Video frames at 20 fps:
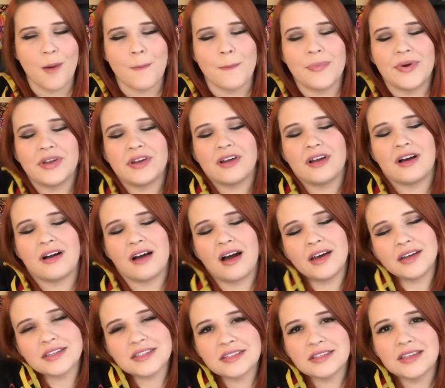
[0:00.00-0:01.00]
But
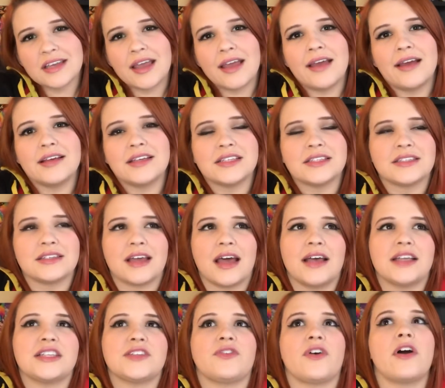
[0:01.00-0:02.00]
honestly,
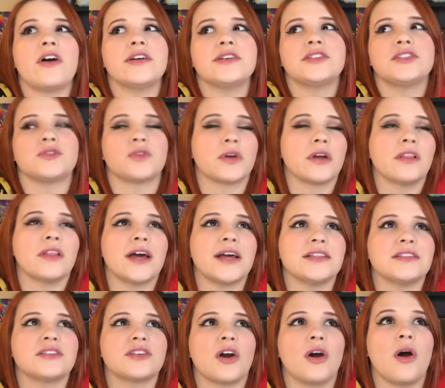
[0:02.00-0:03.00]
as far as
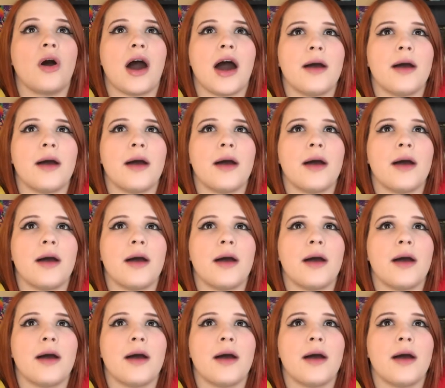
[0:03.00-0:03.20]
storylines go,